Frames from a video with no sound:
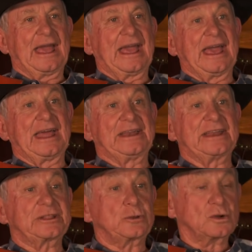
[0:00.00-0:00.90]

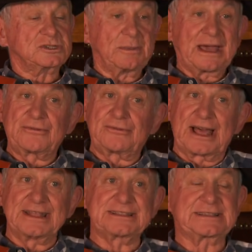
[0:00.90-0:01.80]
And it talks about
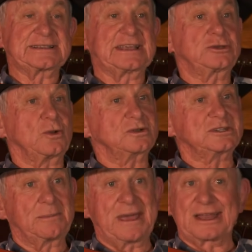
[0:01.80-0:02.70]
floods. It
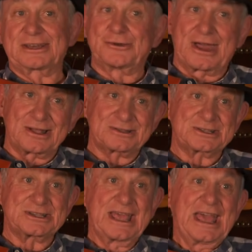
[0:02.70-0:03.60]
talks about
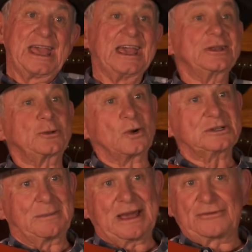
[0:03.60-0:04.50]
droughts. It
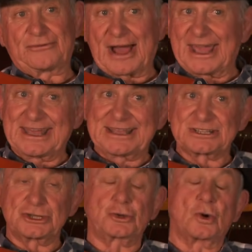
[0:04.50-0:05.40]
talks about
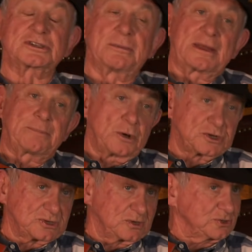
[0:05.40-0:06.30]
fires. It talks about
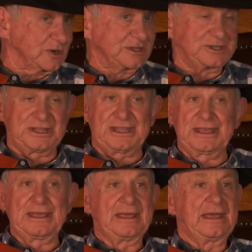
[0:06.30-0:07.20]
personal tragedy.
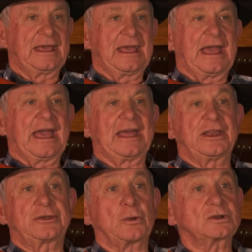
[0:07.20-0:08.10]

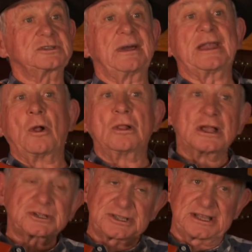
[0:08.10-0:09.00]
And it talks about all
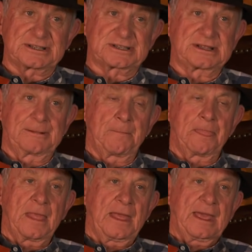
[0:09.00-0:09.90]
those things.
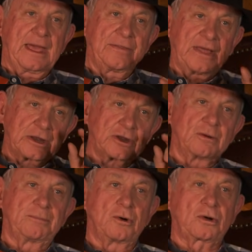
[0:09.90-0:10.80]
And that
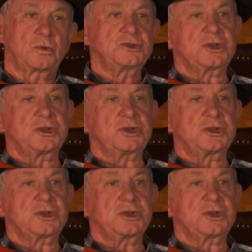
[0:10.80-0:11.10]
little book, which